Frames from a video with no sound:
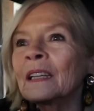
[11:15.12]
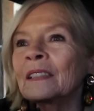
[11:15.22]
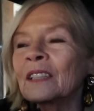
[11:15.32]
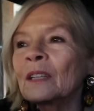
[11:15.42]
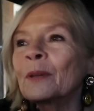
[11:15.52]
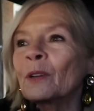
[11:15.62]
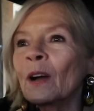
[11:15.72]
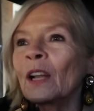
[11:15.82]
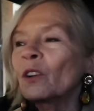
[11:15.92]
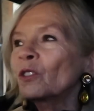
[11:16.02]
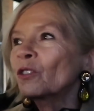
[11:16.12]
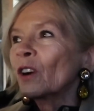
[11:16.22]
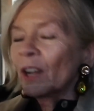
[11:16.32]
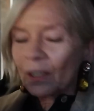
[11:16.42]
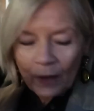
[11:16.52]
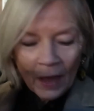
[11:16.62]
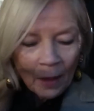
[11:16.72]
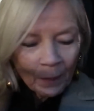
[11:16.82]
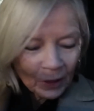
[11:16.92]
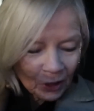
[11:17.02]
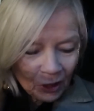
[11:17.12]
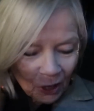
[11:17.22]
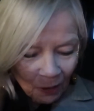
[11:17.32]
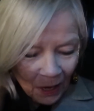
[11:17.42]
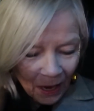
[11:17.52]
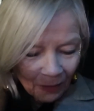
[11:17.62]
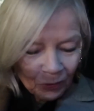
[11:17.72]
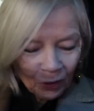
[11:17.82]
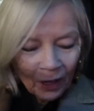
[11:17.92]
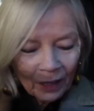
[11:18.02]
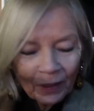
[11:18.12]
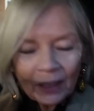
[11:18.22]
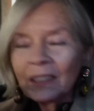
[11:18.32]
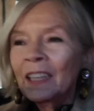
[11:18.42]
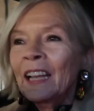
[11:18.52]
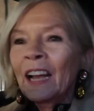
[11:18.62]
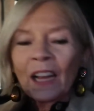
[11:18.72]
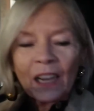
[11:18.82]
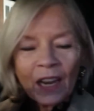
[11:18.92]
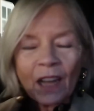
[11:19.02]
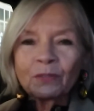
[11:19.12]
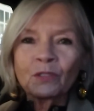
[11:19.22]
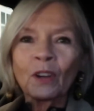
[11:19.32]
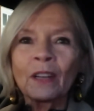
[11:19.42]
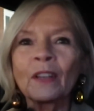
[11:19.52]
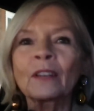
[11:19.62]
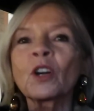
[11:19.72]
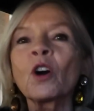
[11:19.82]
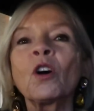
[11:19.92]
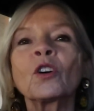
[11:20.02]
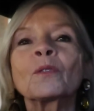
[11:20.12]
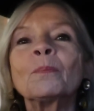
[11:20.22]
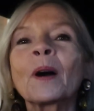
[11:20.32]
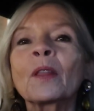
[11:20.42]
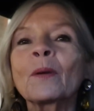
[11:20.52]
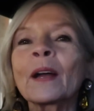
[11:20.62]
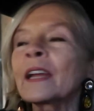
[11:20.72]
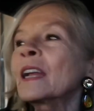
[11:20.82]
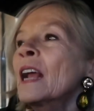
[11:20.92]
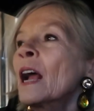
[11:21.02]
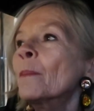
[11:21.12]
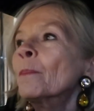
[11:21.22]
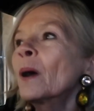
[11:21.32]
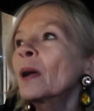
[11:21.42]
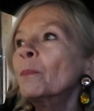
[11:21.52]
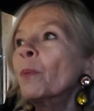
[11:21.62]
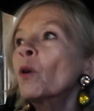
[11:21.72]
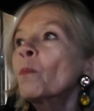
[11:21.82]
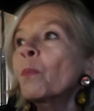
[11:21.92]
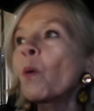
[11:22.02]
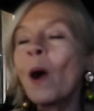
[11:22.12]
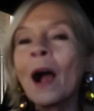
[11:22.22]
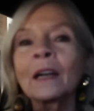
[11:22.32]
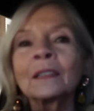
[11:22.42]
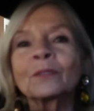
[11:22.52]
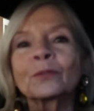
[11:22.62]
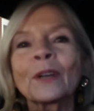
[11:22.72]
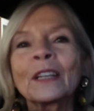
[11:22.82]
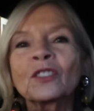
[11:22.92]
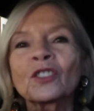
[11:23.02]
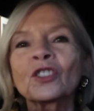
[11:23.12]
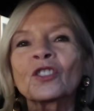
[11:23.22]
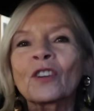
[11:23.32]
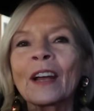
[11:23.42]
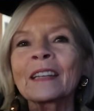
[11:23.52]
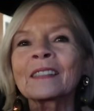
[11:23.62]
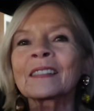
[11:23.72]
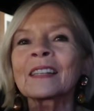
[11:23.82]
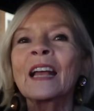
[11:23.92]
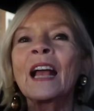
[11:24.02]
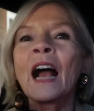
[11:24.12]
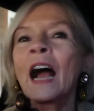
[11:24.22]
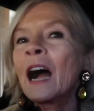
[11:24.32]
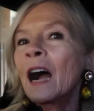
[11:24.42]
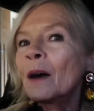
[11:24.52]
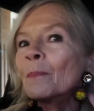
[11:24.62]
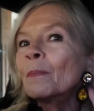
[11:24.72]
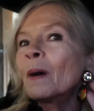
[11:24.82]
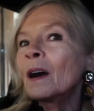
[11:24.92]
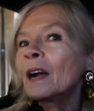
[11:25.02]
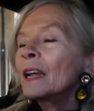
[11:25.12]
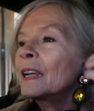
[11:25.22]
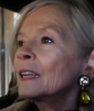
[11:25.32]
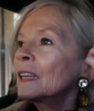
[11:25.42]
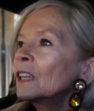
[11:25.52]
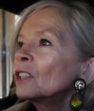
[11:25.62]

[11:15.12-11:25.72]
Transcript: it's going to be quite a long drive. But do you know I love driving? I love driving. I've got on, by the way, my bon point French dress, my